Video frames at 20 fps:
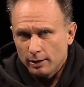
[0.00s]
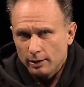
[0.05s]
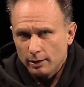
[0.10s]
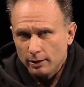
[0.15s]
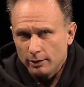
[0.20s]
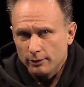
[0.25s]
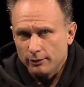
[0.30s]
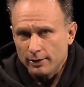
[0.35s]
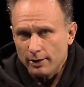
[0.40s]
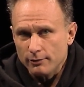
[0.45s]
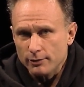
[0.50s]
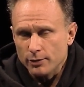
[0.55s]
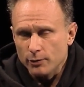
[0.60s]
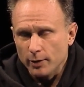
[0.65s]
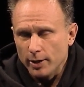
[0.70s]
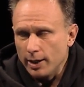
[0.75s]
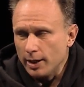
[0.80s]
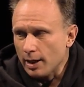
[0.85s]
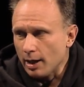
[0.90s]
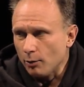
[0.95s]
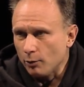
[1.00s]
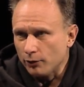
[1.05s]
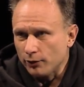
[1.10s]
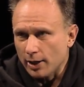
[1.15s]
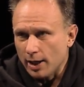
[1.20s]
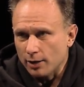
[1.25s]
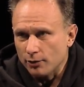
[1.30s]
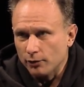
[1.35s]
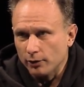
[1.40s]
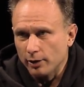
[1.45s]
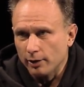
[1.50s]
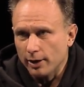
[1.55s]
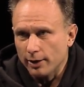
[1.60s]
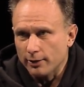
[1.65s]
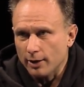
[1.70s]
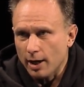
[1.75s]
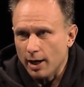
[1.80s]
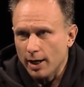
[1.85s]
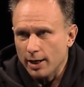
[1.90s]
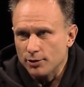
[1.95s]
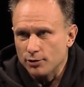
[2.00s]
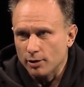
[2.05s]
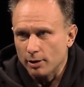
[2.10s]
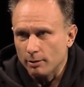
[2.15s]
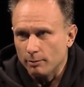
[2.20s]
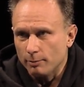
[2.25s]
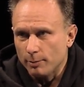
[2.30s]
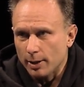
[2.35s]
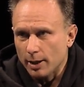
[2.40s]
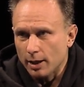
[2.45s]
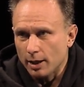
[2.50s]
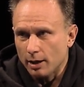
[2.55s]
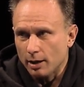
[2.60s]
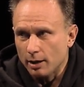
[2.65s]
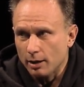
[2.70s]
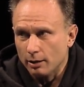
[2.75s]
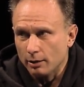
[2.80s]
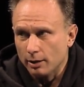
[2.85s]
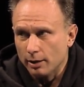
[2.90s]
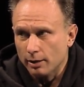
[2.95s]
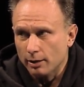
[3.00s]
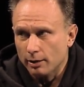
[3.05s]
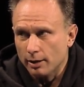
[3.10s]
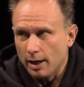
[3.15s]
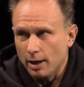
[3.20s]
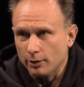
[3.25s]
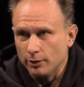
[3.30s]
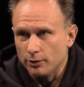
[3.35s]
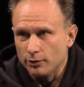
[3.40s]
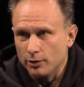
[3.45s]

in seventh grade I was actually like the high jump uh, county